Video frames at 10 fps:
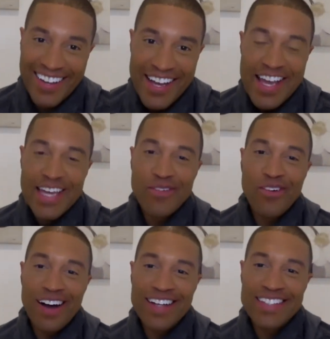It
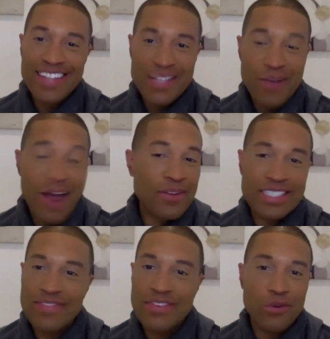was. And that's why I wasn't
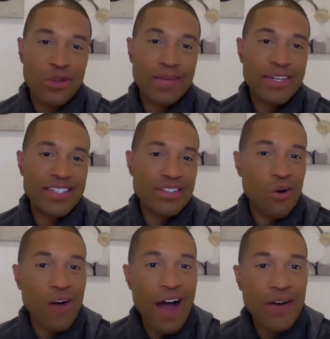even fully committed to the
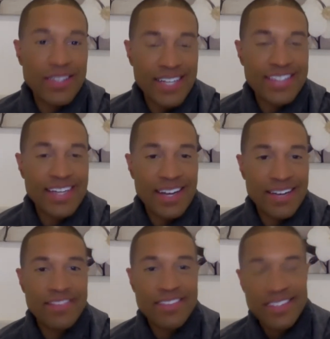whole hour at that time.
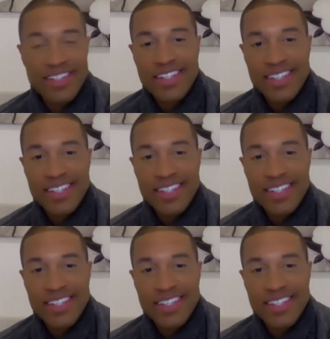Right.